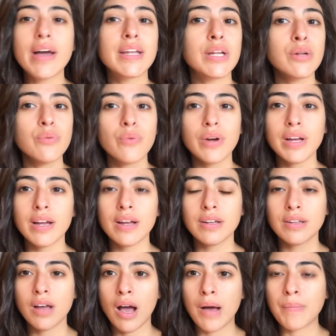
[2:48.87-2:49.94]
I didn't wear it
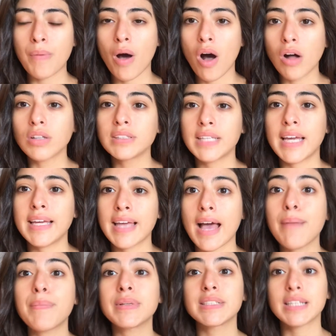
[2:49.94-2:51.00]
all day
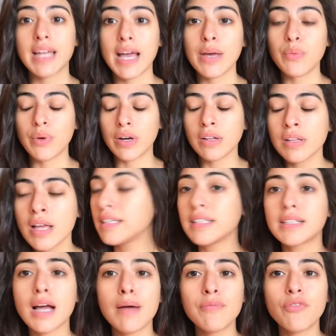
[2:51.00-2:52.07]
yet, but today I will. And
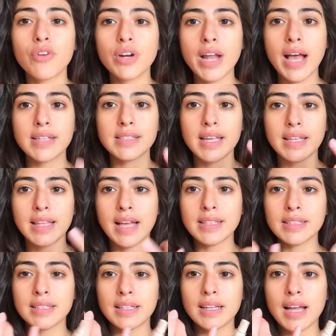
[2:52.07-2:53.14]
the Tom Ford has like
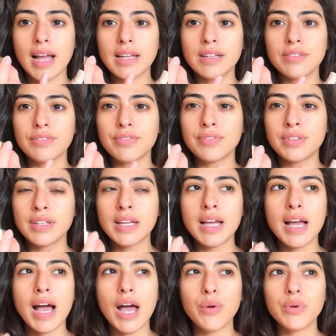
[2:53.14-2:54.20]
that kind of,
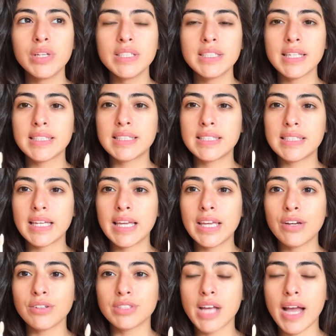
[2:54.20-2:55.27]
I wouldn't say
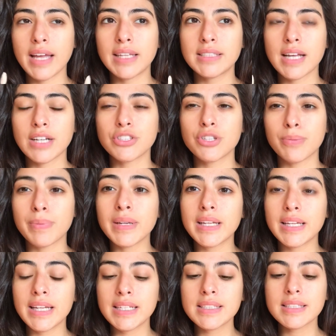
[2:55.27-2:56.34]
sticky or tacky texture, but
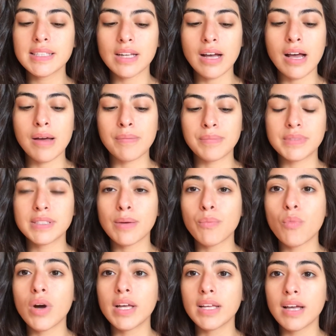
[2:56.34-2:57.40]
it is
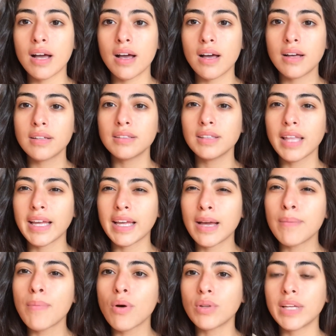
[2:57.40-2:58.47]
somewhat like
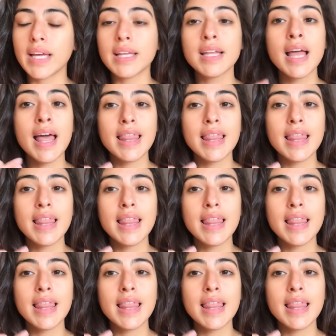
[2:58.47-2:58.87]
emollient.